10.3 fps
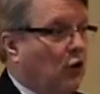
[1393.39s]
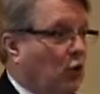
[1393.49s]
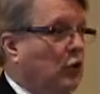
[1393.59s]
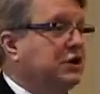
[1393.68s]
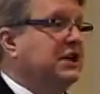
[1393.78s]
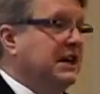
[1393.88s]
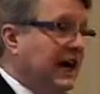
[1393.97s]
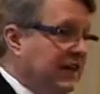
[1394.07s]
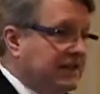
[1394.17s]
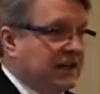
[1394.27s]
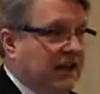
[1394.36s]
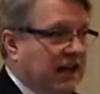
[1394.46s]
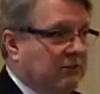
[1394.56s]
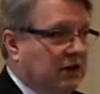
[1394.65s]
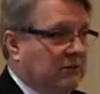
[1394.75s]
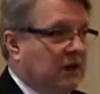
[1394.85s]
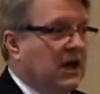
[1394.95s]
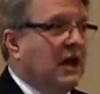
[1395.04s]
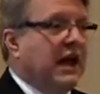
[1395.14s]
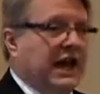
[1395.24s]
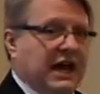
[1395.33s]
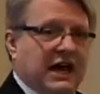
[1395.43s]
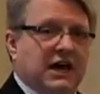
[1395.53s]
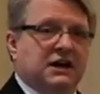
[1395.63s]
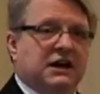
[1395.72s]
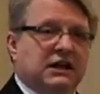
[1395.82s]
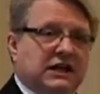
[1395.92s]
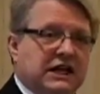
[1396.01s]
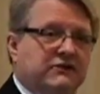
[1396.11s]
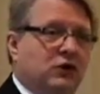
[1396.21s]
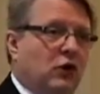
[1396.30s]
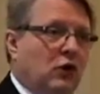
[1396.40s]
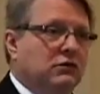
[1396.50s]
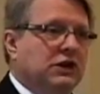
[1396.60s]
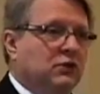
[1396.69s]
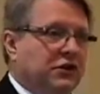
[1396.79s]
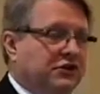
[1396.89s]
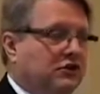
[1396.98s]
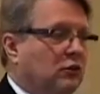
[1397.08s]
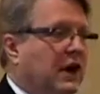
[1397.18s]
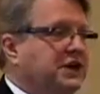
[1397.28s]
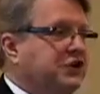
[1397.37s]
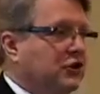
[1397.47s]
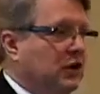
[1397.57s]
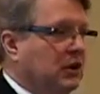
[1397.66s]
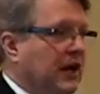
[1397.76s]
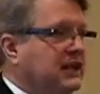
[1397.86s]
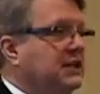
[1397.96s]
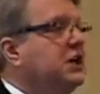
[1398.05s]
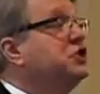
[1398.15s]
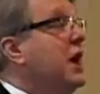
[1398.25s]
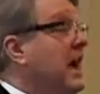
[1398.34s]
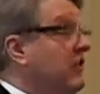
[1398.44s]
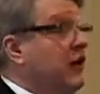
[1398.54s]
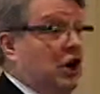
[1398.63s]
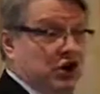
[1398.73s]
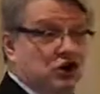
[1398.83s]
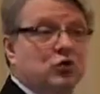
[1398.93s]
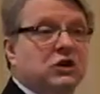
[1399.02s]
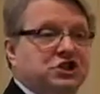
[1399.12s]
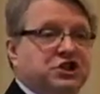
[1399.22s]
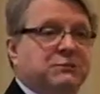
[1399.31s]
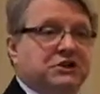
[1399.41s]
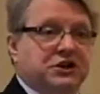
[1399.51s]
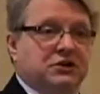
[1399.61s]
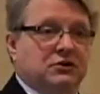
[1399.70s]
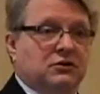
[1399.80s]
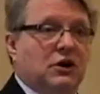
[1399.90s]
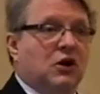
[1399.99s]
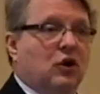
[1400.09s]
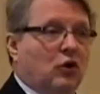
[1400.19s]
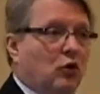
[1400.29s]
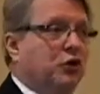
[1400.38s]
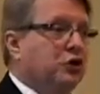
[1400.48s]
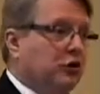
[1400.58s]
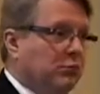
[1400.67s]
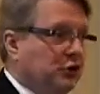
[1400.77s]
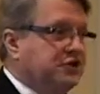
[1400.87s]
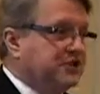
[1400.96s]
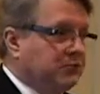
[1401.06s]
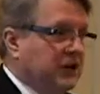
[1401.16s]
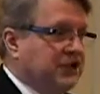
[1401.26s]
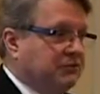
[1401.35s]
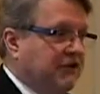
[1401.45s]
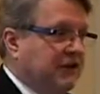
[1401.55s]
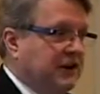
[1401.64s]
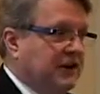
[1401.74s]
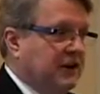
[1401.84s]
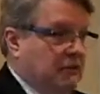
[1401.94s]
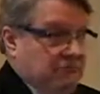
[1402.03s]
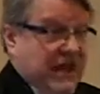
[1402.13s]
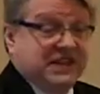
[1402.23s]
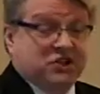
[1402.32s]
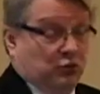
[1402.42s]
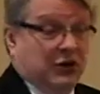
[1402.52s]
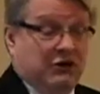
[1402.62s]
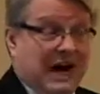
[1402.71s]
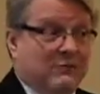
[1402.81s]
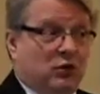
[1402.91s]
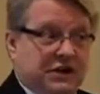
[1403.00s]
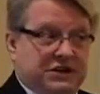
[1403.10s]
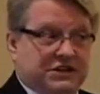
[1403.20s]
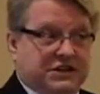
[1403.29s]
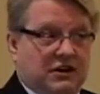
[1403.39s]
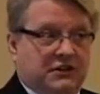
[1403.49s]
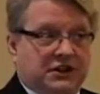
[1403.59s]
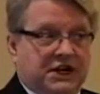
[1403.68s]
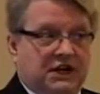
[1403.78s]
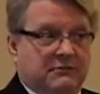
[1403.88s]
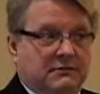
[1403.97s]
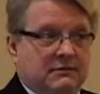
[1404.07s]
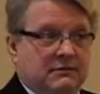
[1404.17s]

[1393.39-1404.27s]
Or did I disclaim them and leave you only with the right to collect, to have a new one shipped to you or your purchase price refunded? That's a real common one you see all the time.